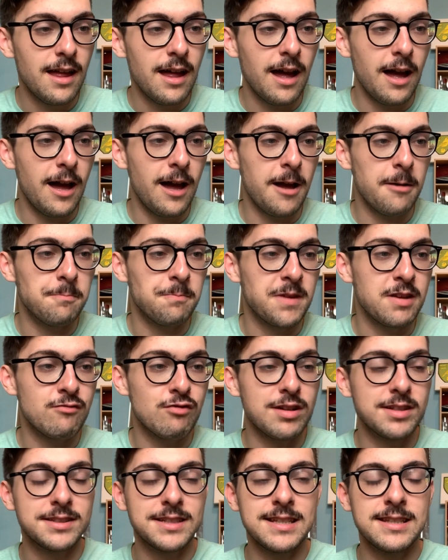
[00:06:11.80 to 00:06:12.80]
Um, he
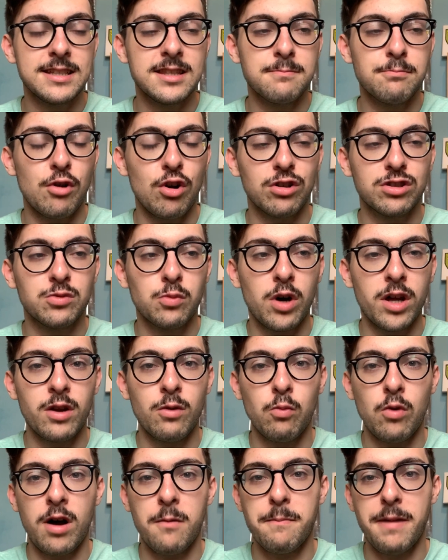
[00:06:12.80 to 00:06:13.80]
runs into the box one
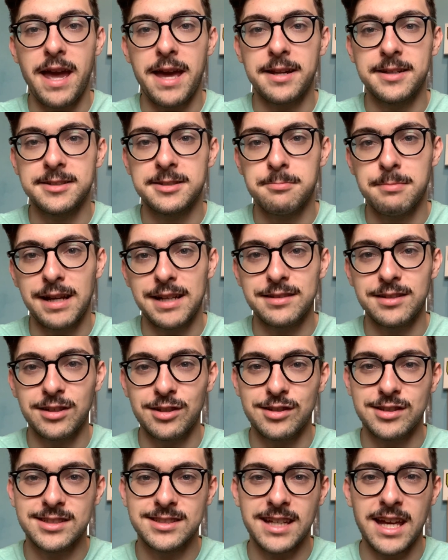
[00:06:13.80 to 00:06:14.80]
on one, but Ederson makes a
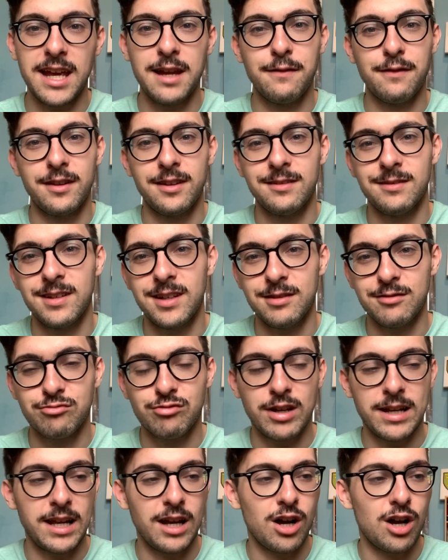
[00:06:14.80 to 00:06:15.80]
good save, and it was
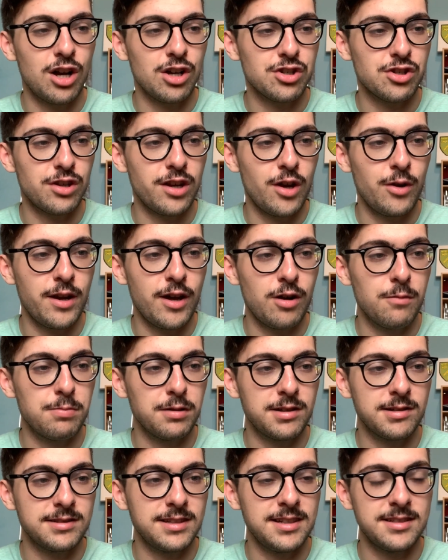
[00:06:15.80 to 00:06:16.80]
really harsh on Onel
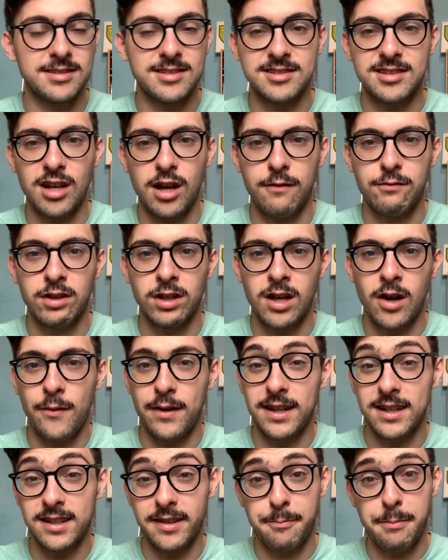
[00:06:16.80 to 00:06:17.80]
because he's deserved to go, and
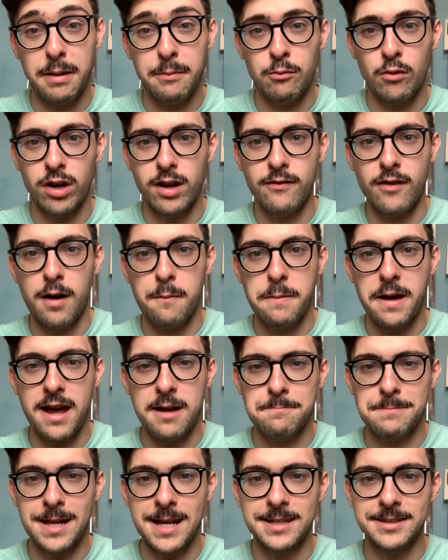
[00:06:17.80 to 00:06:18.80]
he's been one of our better
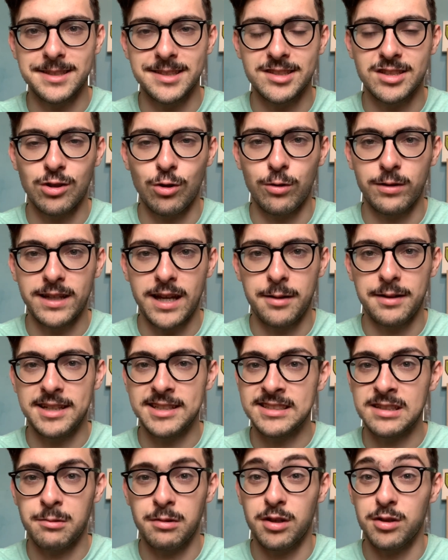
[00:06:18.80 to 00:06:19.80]
players since lockdown.
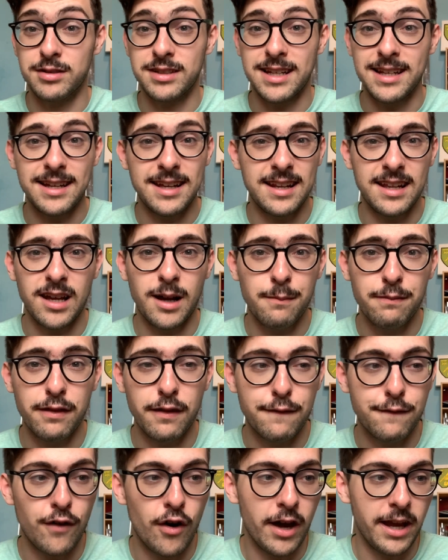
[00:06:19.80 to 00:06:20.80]
He's someone who's clearly up to the
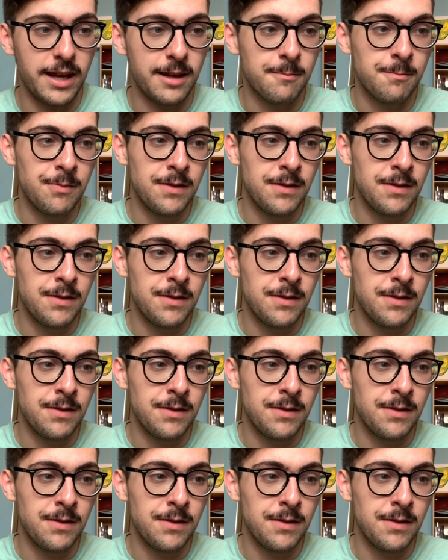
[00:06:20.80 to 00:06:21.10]
fight.